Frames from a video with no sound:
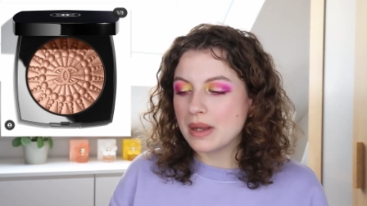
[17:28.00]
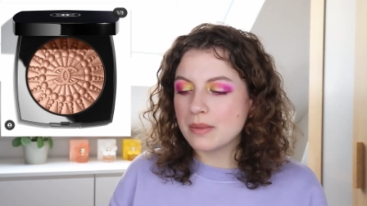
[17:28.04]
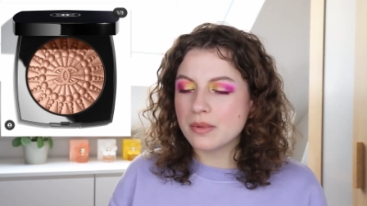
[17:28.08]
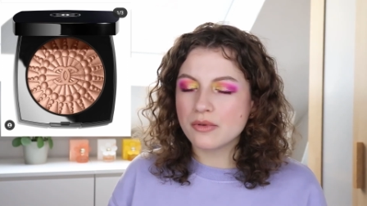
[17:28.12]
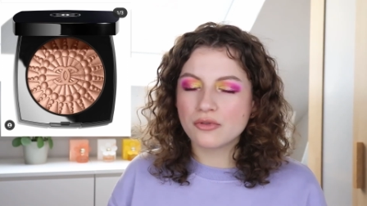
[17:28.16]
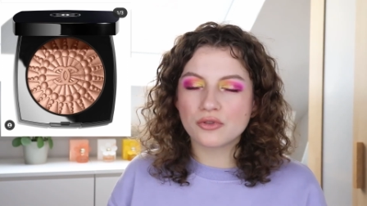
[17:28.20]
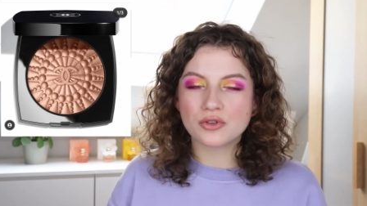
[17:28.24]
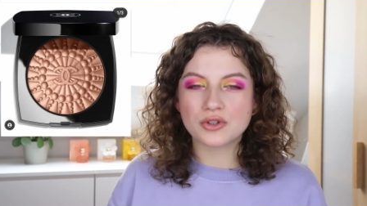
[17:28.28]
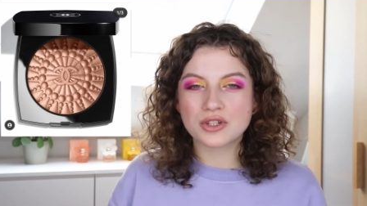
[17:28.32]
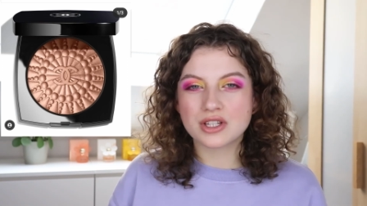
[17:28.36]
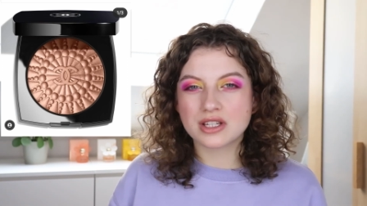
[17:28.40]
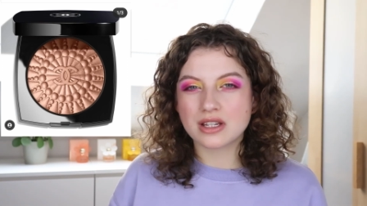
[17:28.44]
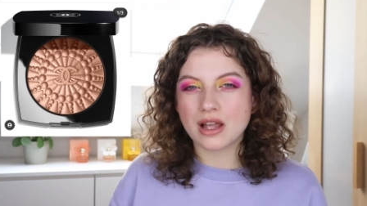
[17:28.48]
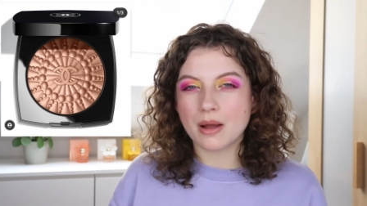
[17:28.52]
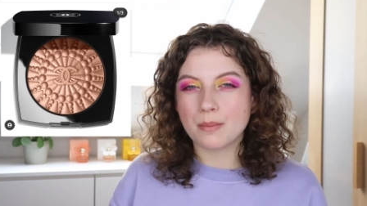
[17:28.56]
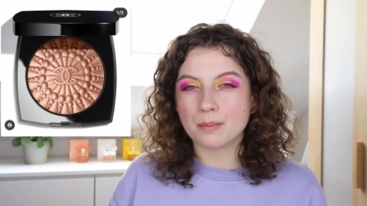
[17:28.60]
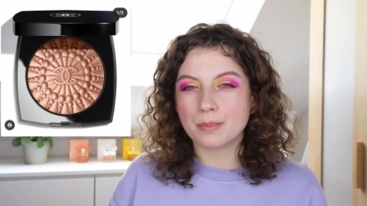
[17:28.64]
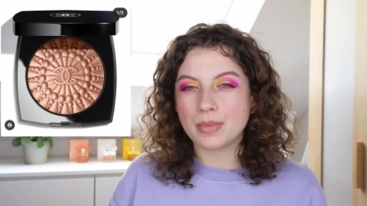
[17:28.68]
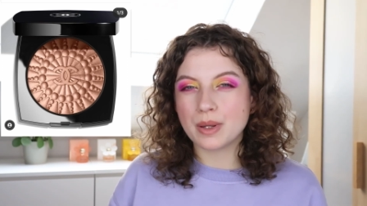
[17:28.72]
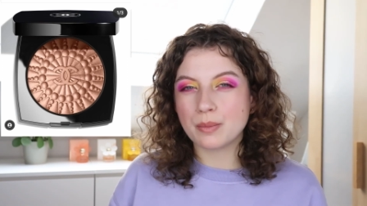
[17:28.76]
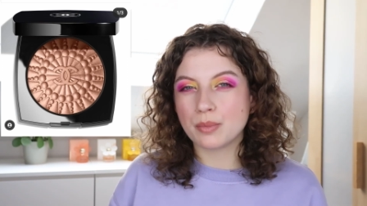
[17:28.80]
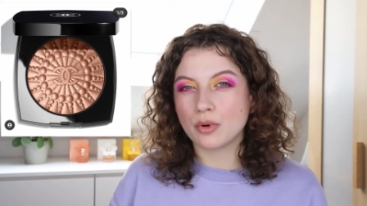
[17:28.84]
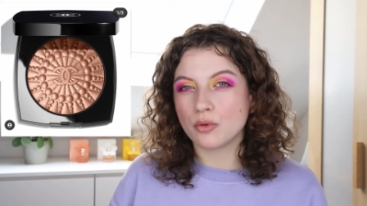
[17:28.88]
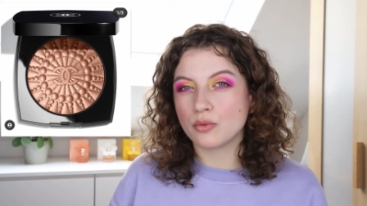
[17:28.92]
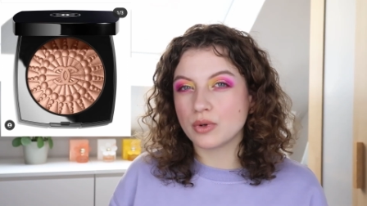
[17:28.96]
Maybe for
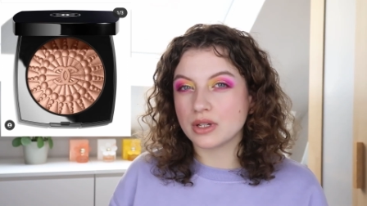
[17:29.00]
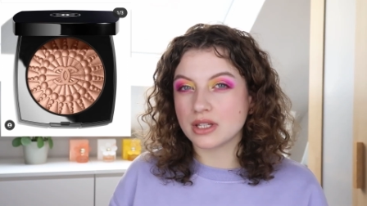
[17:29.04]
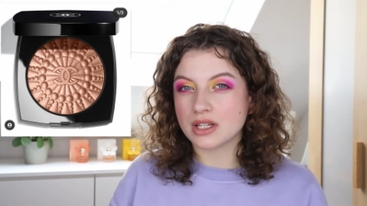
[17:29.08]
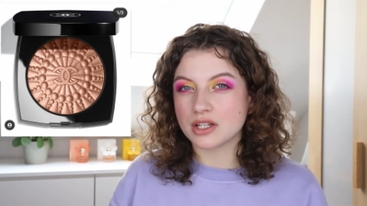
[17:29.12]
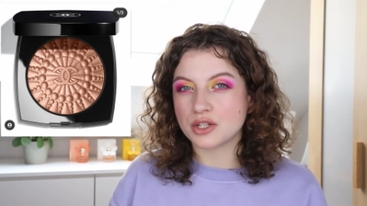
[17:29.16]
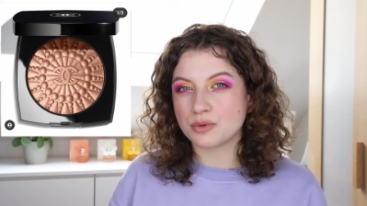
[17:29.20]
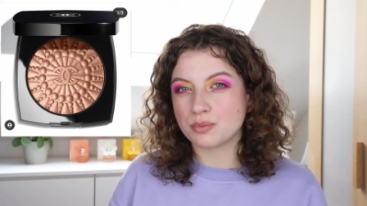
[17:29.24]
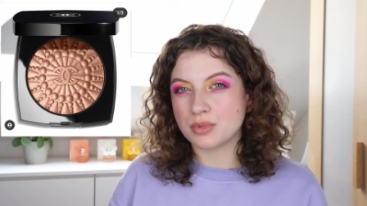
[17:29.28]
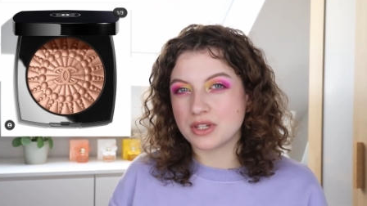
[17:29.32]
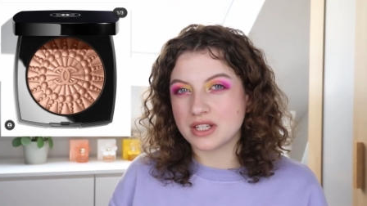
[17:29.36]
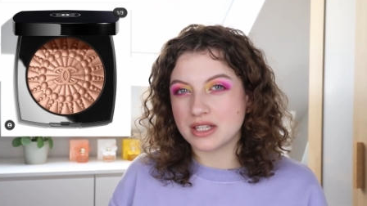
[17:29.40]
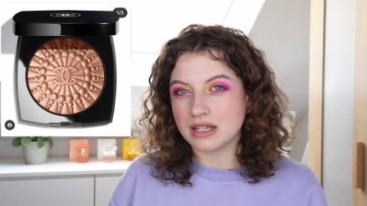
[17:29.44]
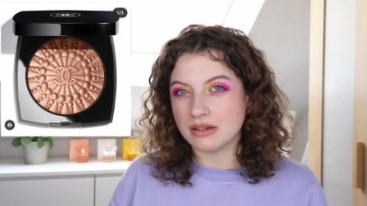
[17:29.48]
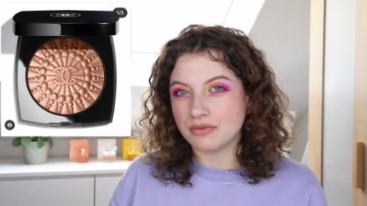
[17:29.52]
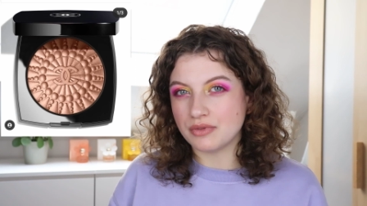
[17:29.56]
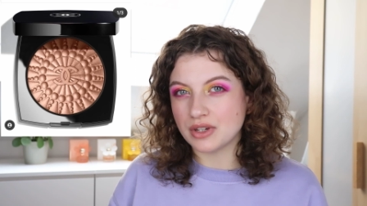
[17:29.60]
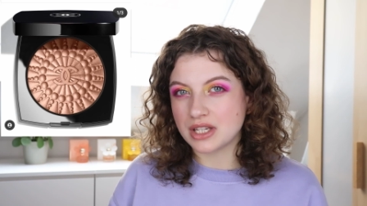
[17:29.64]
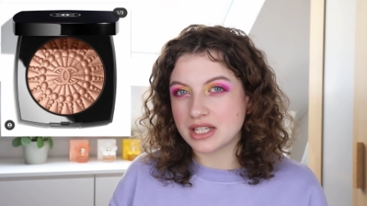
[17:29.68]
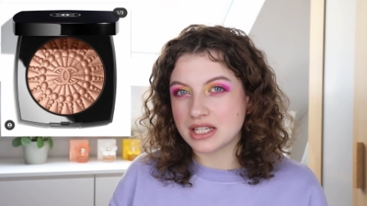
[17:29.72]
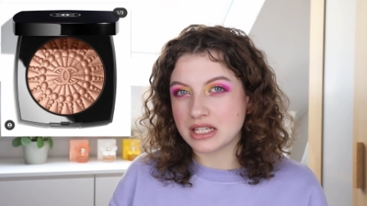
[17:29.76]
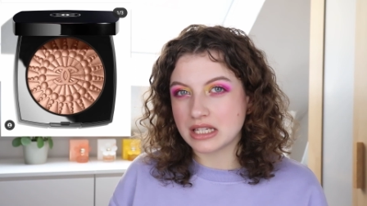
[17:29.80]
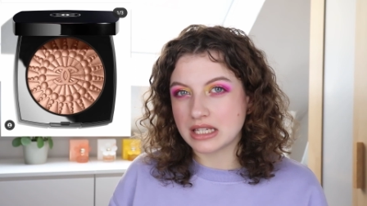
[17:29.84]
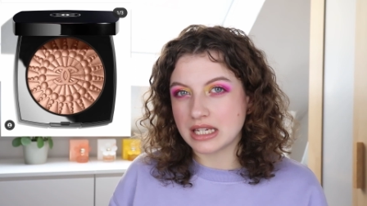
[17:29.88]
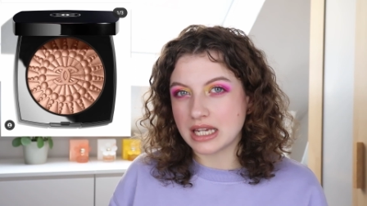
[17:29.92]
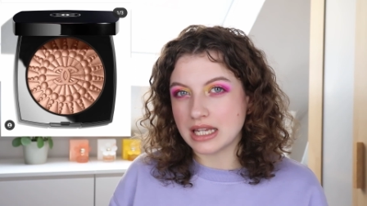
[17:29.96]
some people with a
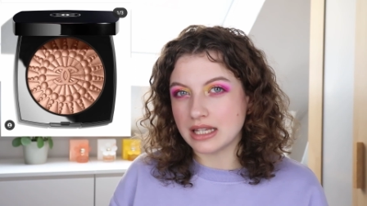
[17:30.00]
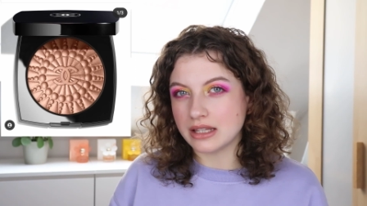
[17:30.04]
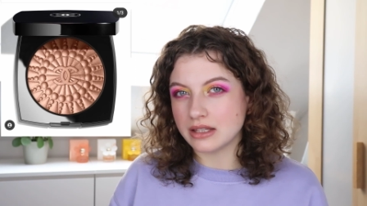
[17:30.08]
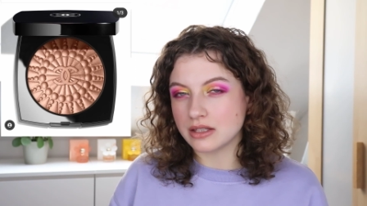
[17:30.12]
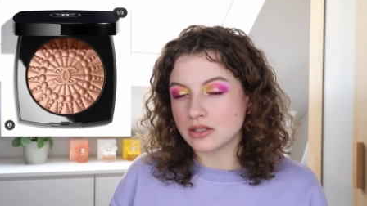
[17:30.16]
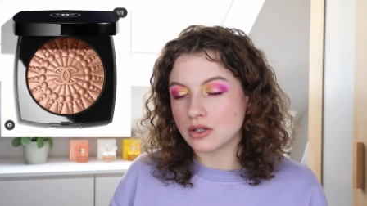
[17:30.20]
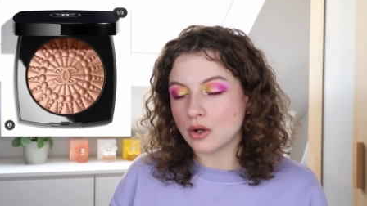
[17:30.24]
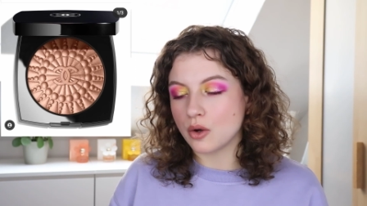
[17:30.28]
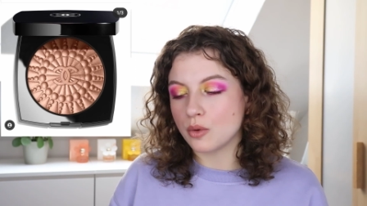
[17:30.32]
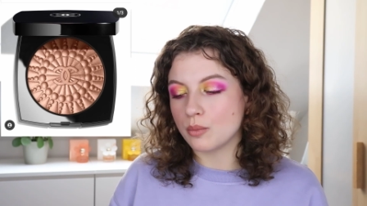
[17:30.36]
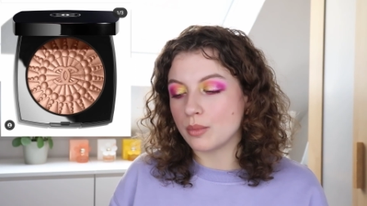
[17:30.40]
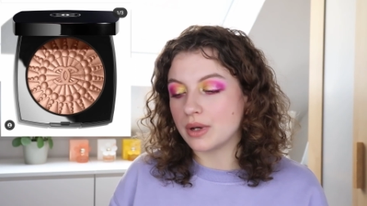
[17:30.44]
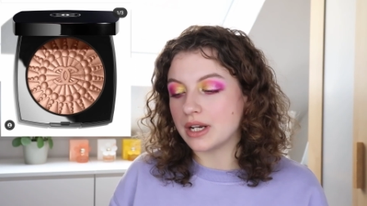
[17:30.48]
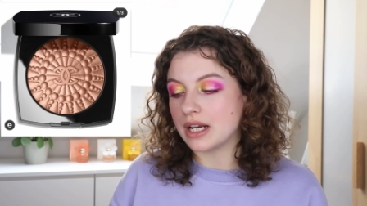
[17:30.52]
specific skin tone,